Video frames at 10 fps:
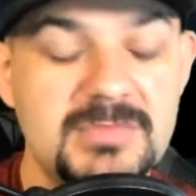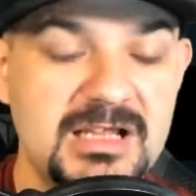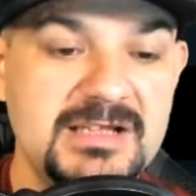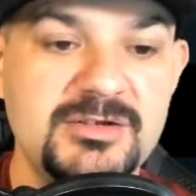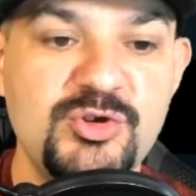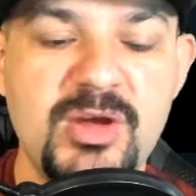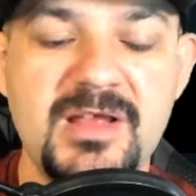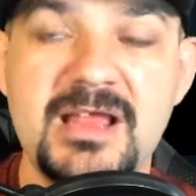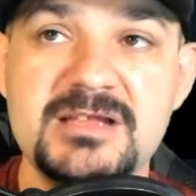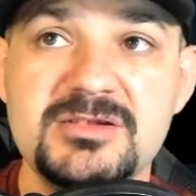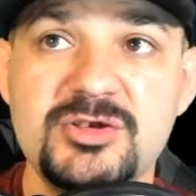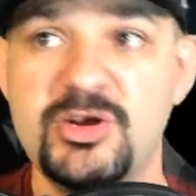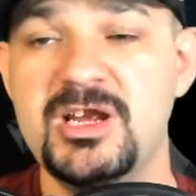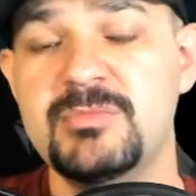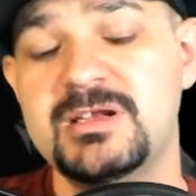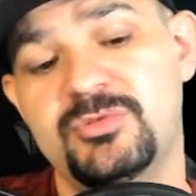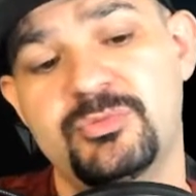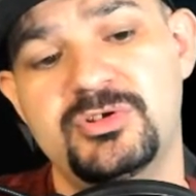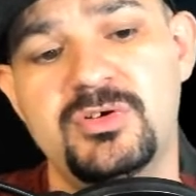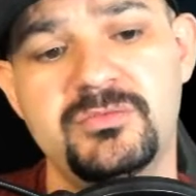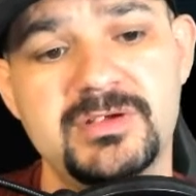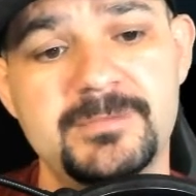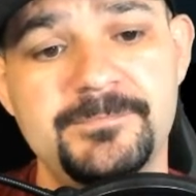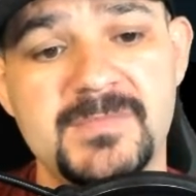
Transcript: I like the new Harry Mudd when we go over it.